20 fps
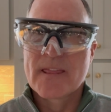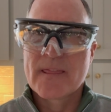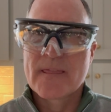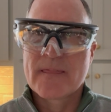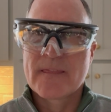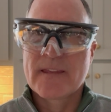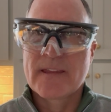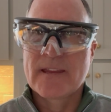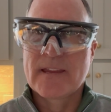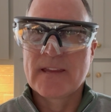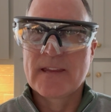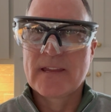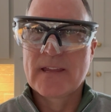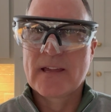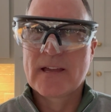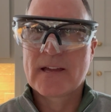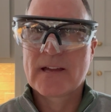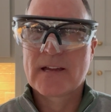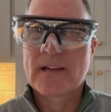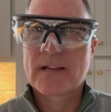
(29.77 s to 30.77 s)
the
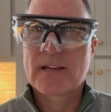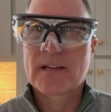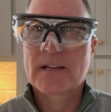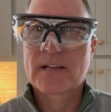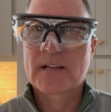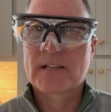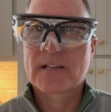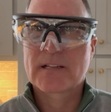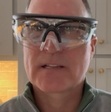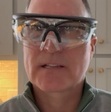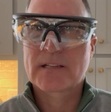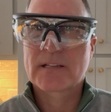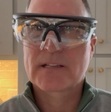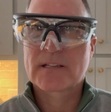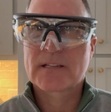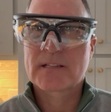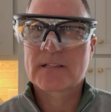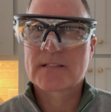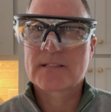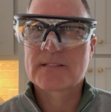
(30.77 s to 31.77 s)

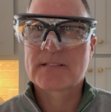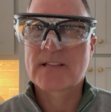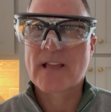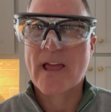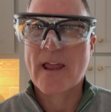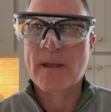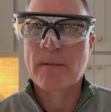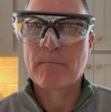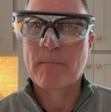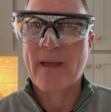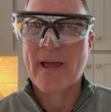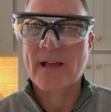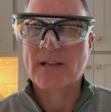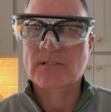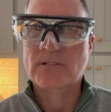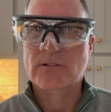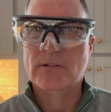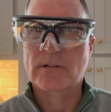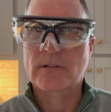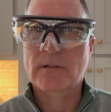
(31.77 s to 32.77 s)
Zen
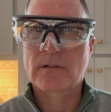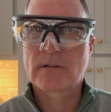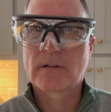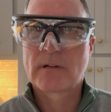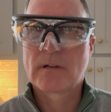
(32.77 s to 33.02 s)
master